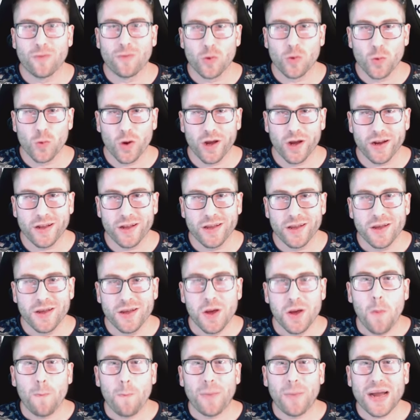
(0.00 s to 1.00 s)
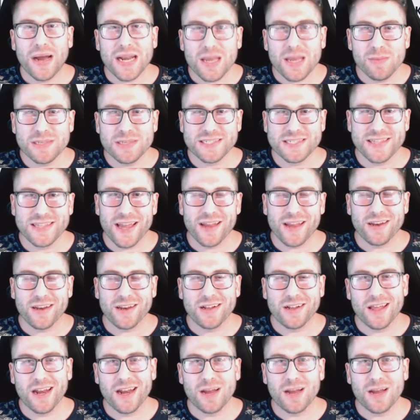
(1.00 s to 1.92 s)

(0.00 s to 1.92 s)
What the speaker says: everyone, my name is Daniel